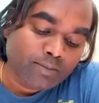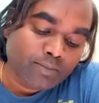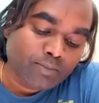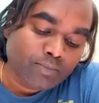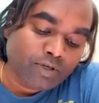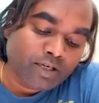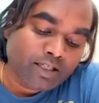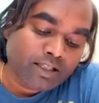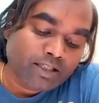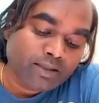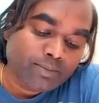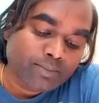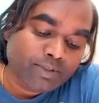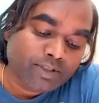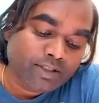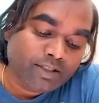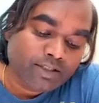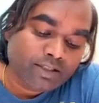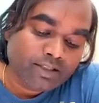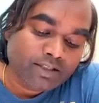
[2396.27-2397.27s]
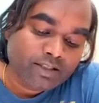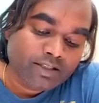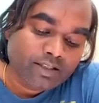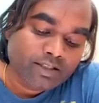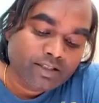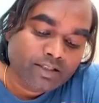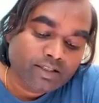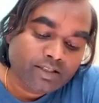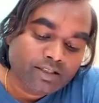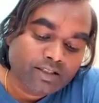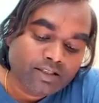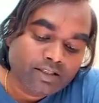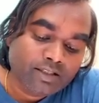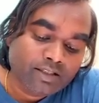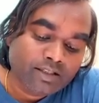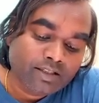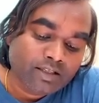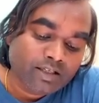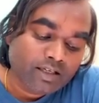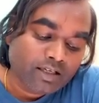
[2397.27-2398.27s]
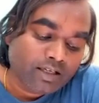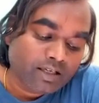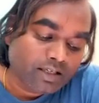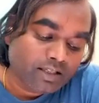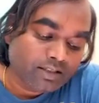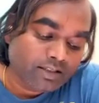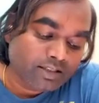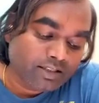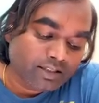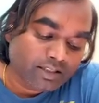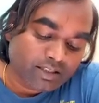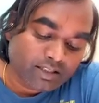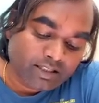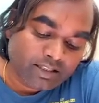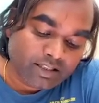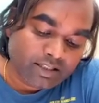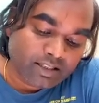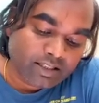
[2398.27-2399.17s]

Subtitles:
point P on the real